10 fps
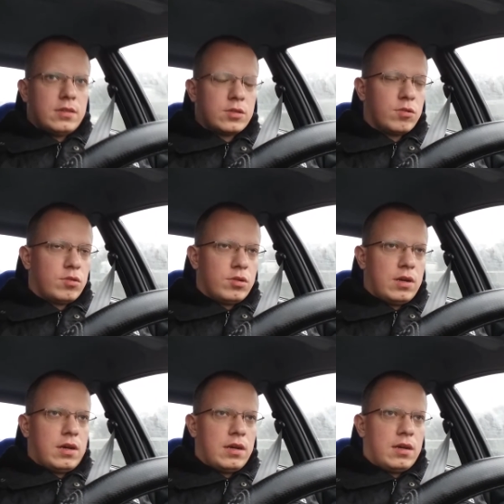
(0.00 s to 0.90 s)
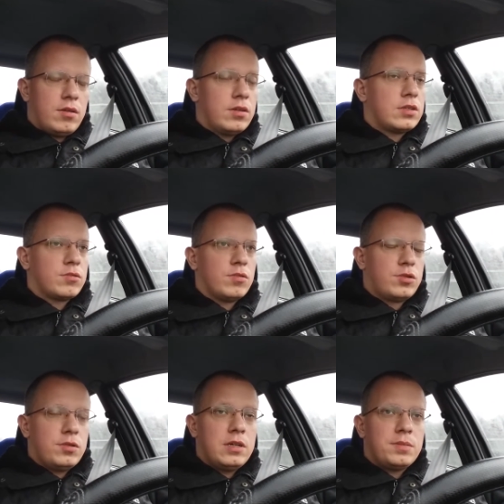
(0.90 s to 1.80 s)
school on school
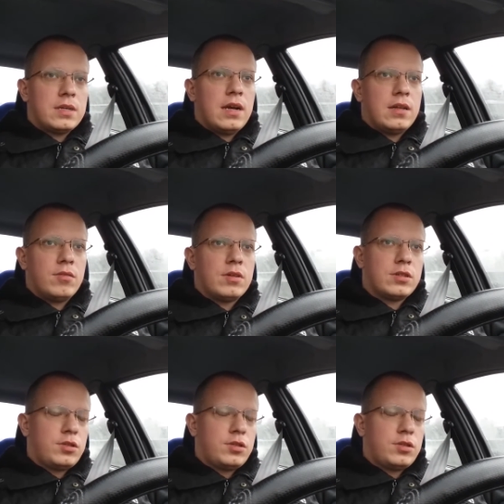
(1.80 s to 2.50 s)
trips and on